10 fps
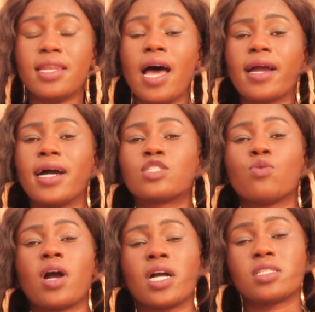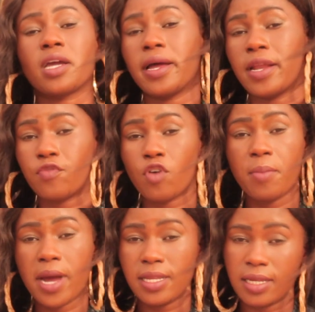Duncan, who catch a gun of
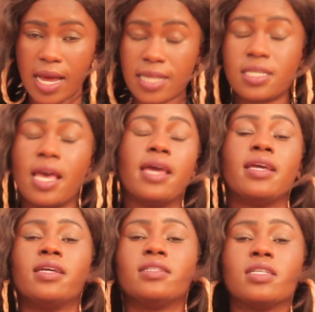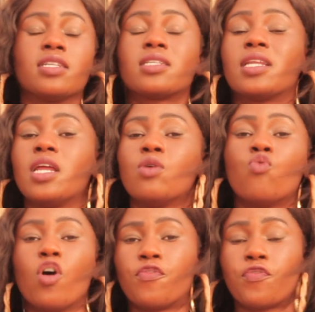foreman, you know, say. There's a said that the
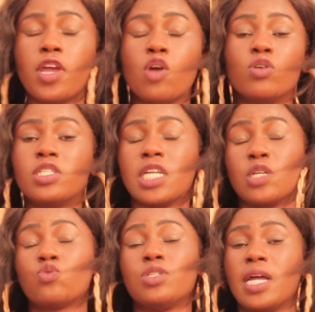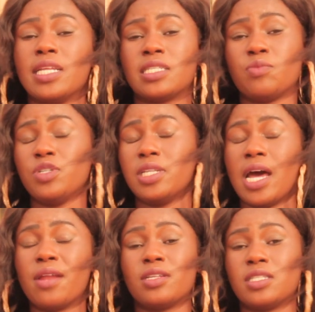moon of fail would not swing in, I just a moon in,
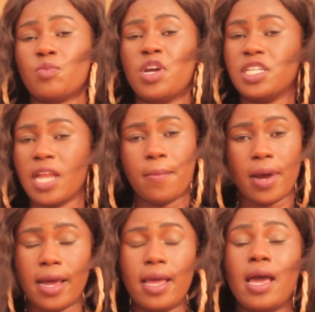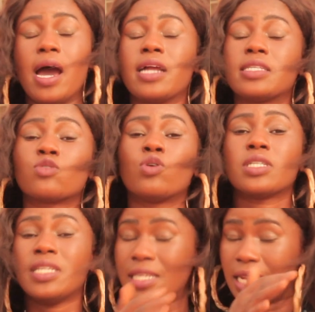I just a moon in, I just
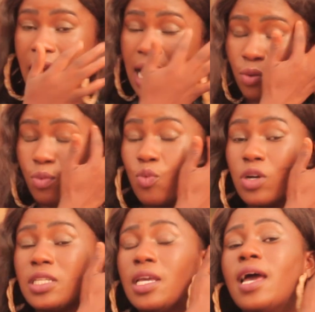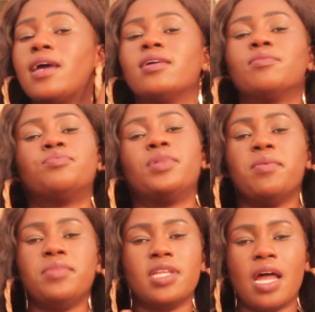was in, you know, what the
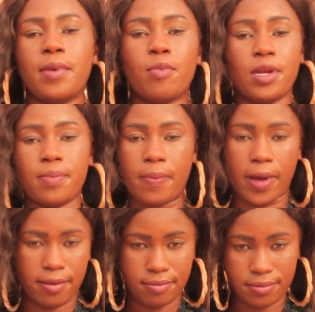blame me in other bonnet papa.